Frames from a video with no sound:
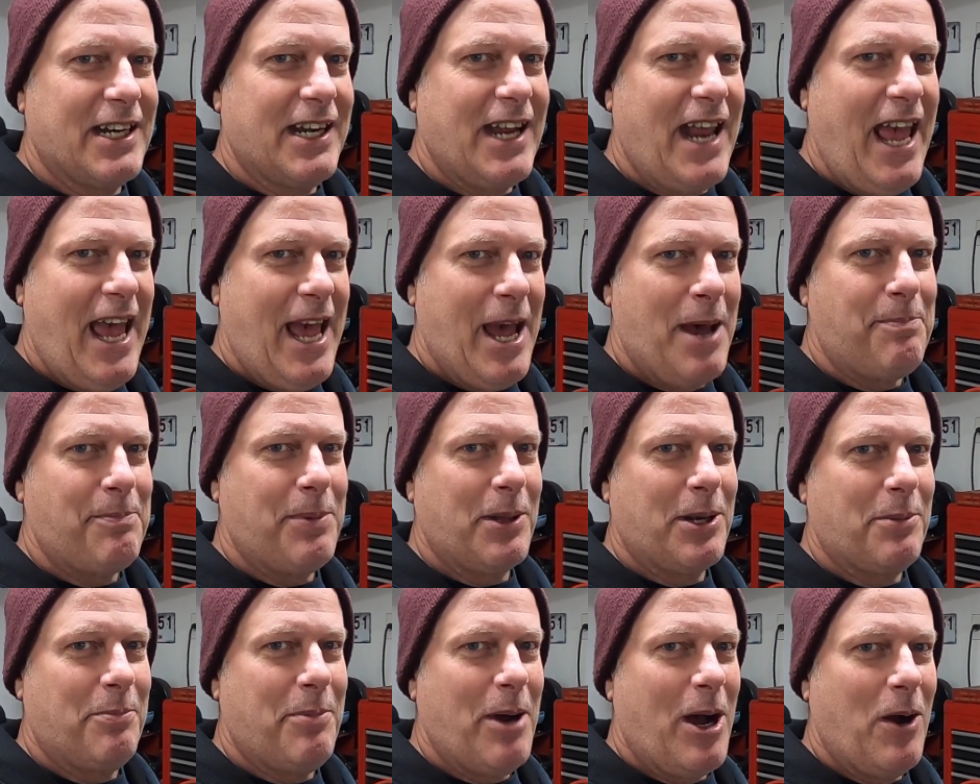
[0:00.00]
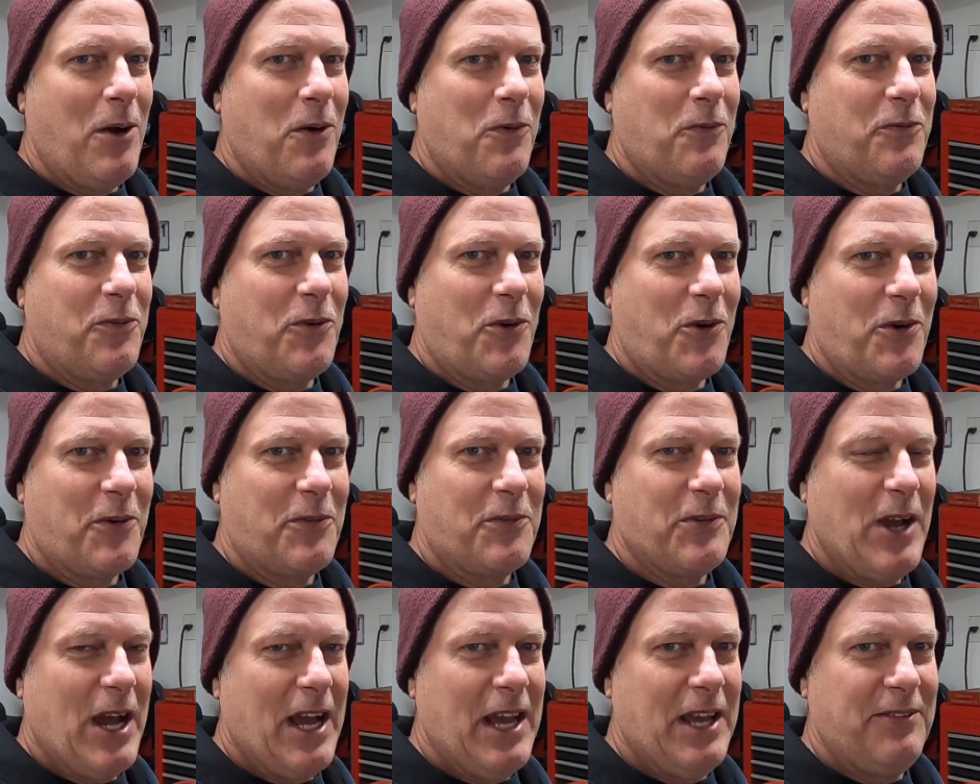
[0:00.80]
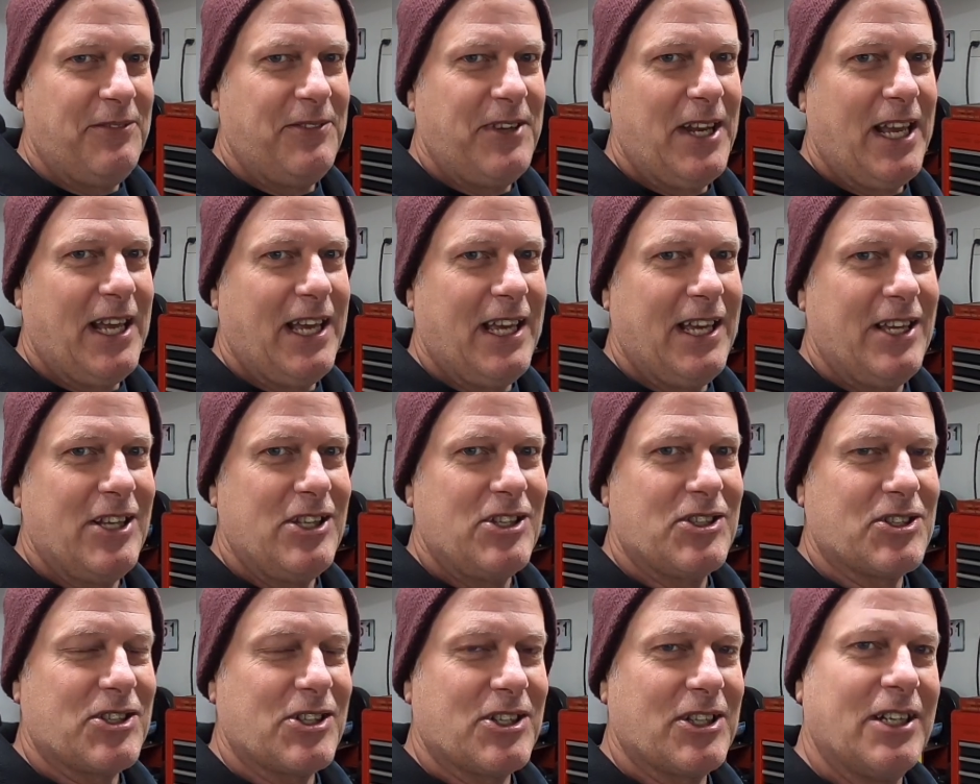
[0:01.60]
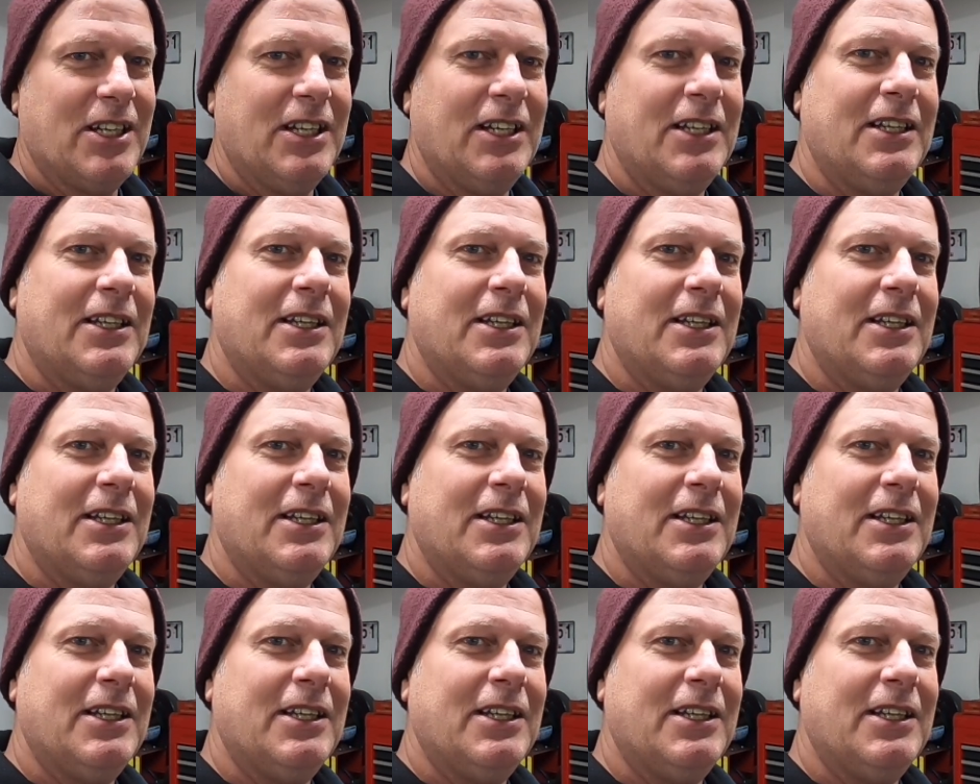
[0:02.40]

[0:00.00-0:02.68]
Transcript: nap in about 4 or 5 days, and